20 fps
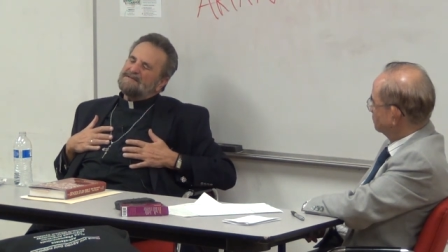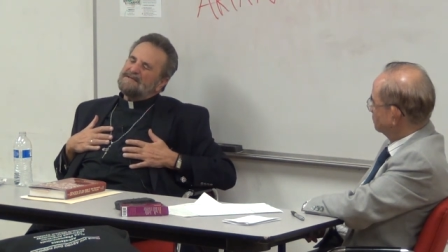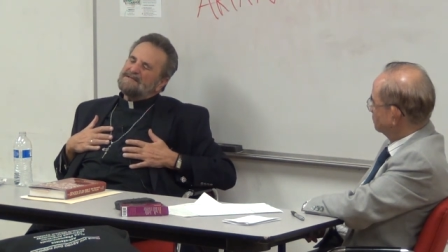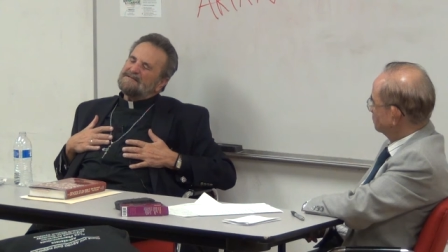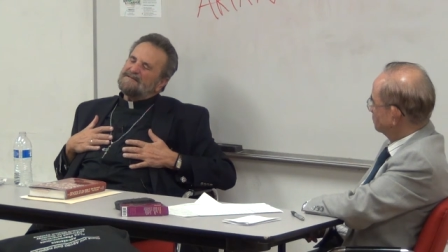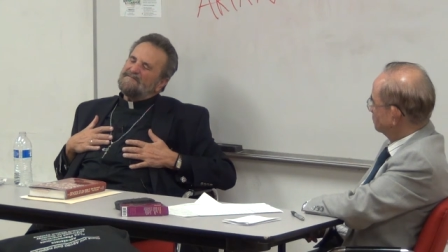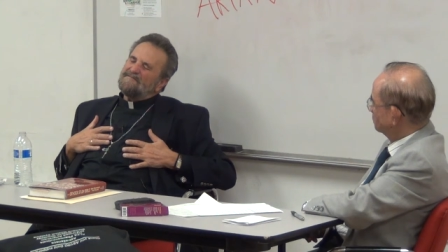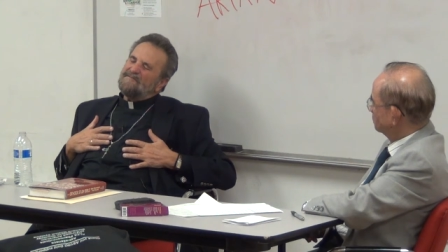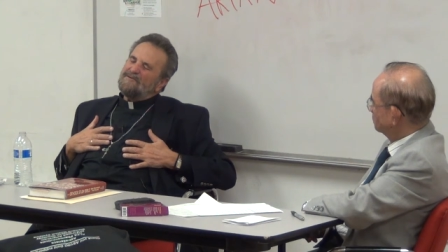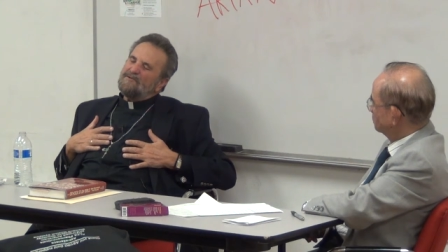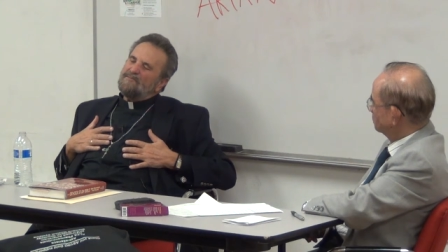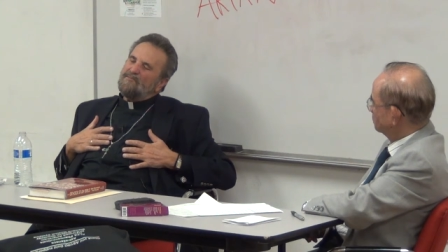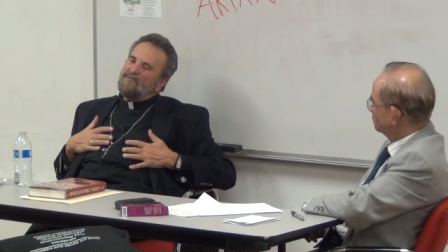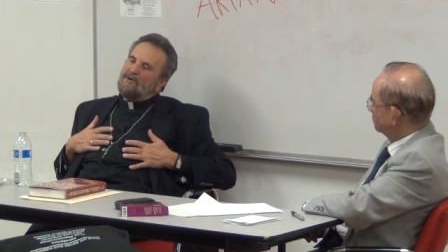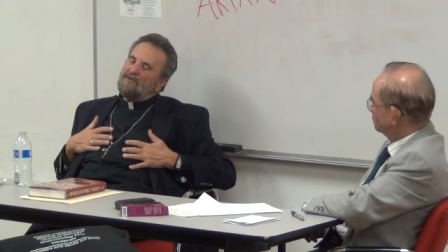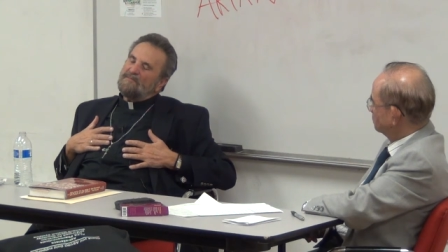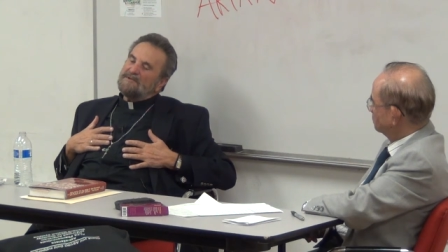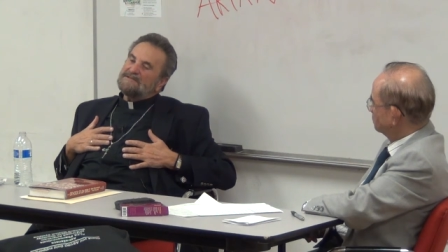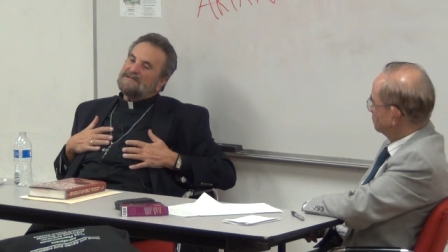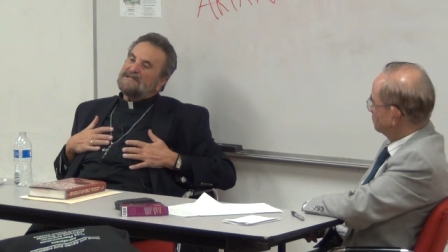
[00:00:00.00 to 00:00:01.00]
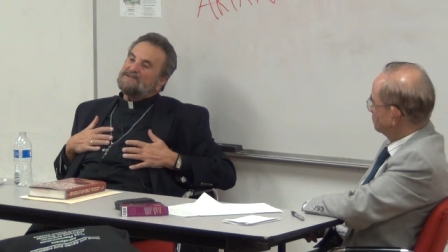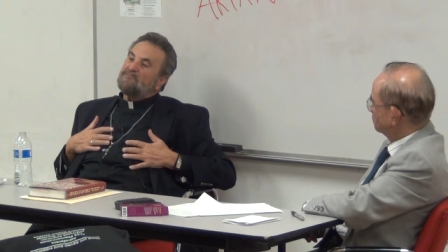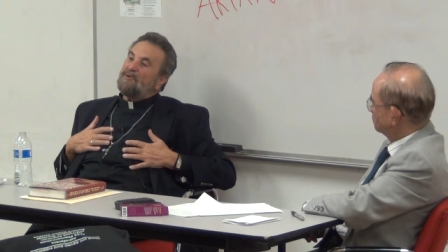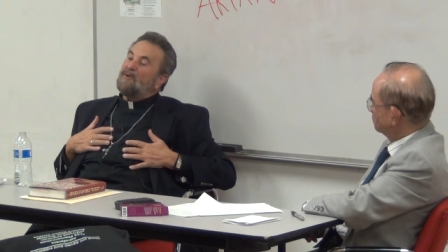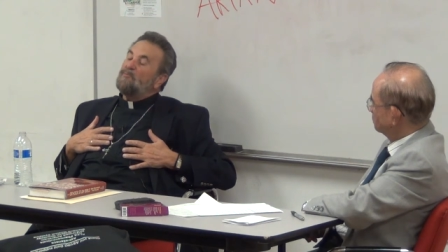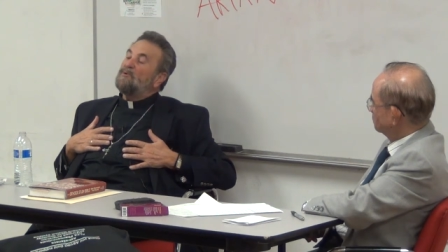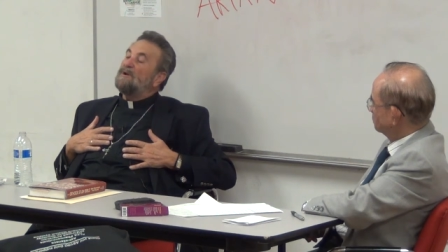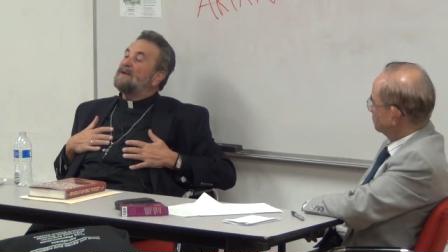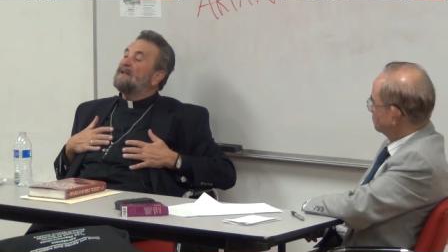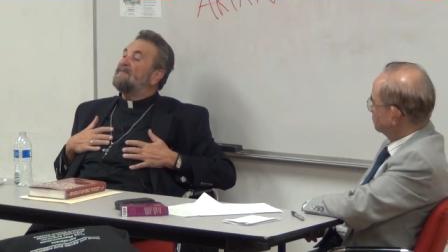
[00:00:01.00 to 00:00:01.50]
just a few moments. That's
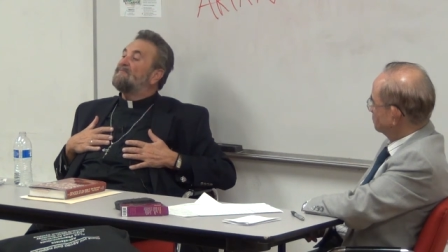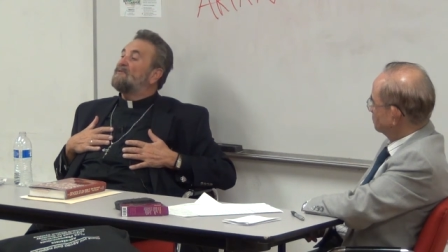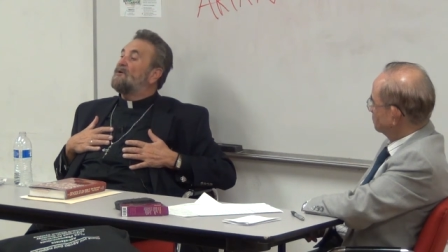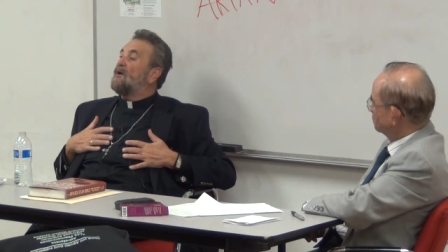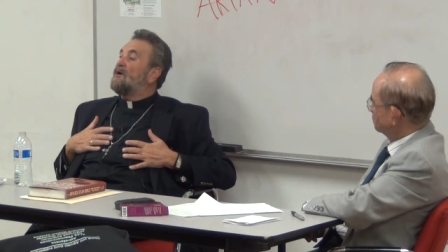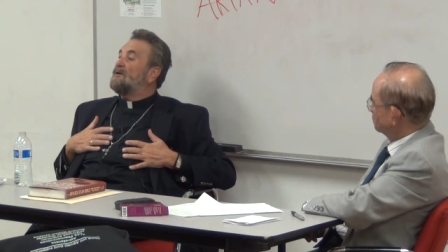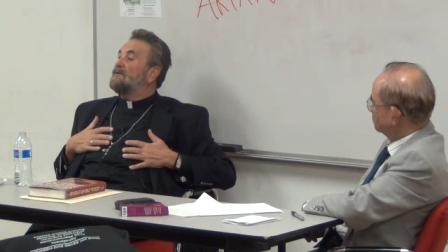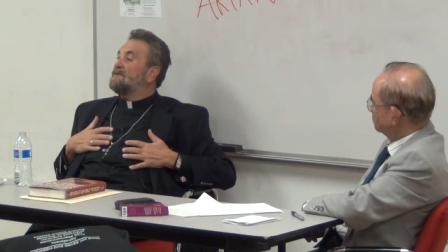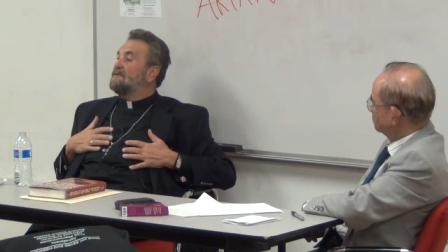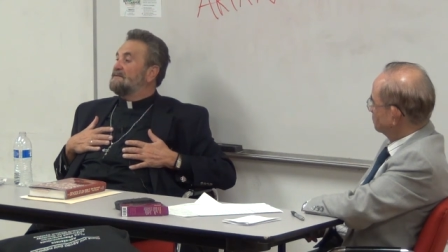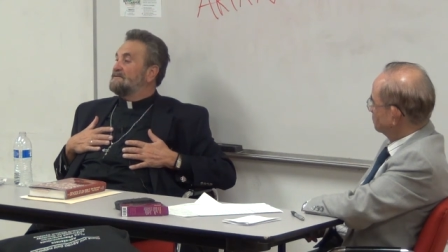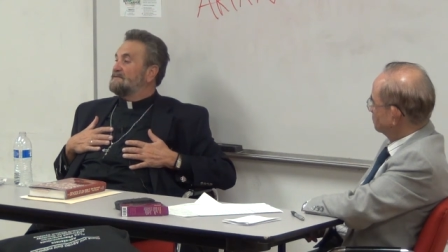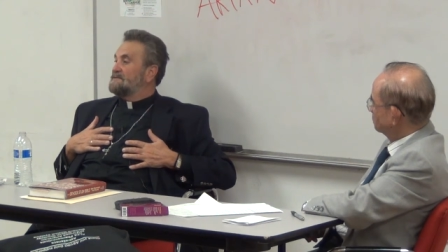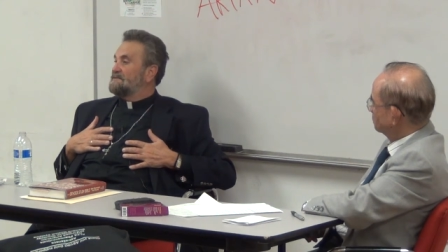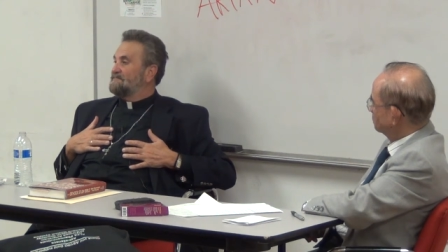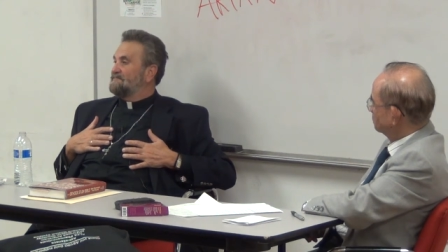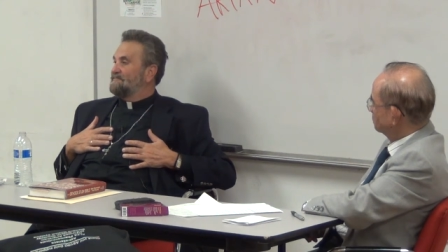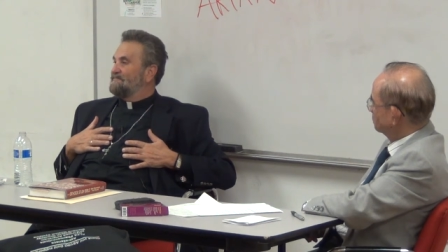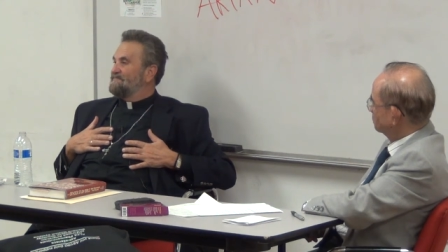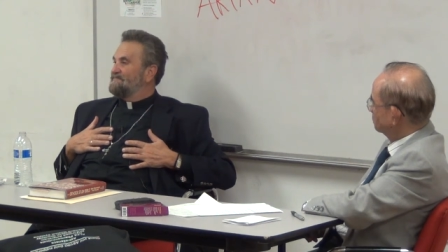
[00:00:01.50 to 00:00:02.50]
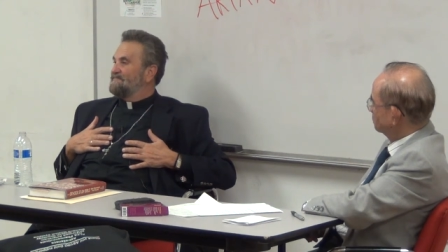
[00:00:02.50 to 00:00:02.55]
why we love gardens.